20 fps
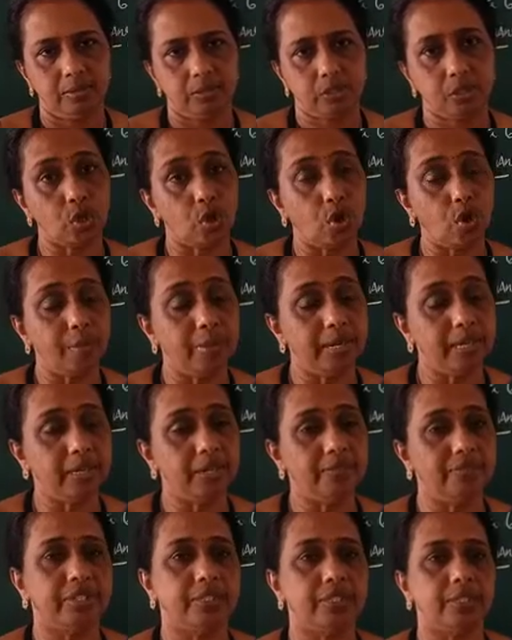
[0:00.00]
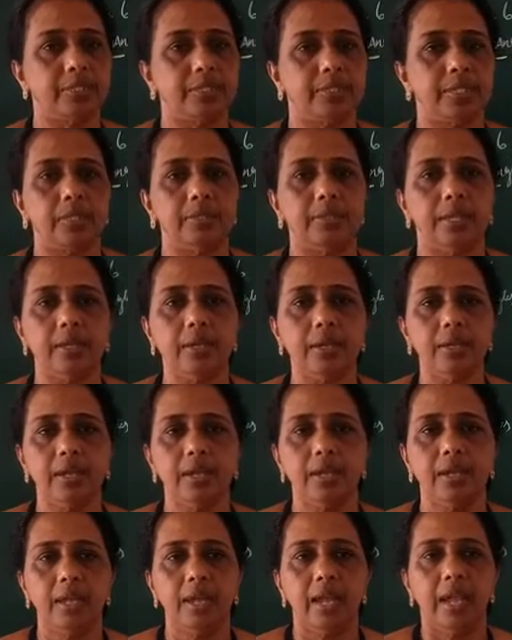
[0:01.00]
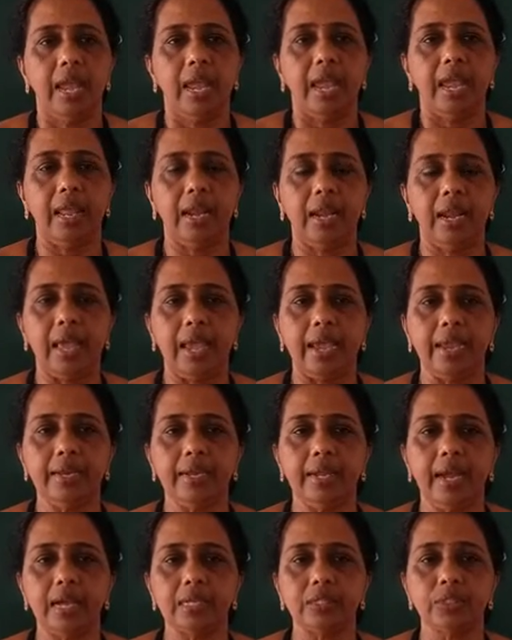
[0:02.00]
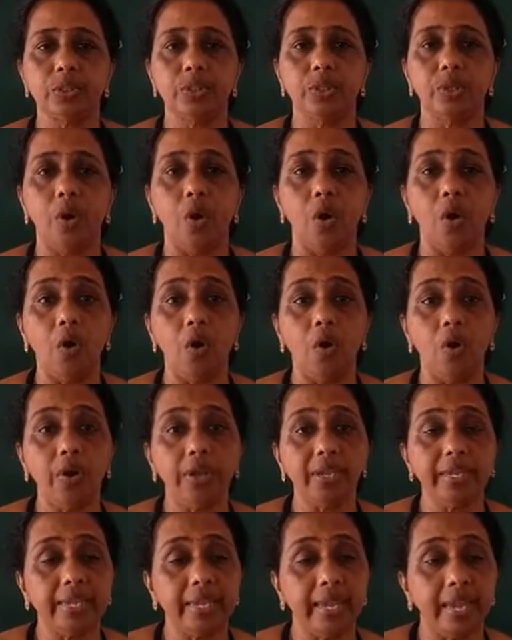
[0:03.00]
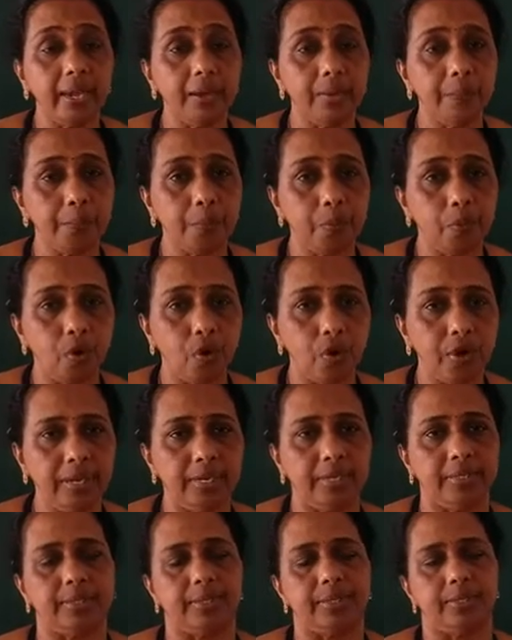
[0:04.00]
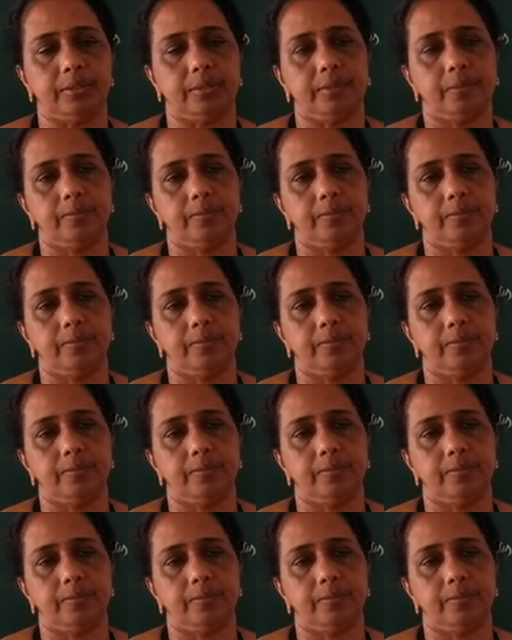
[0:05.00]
So many definitions are there. A line has no end points.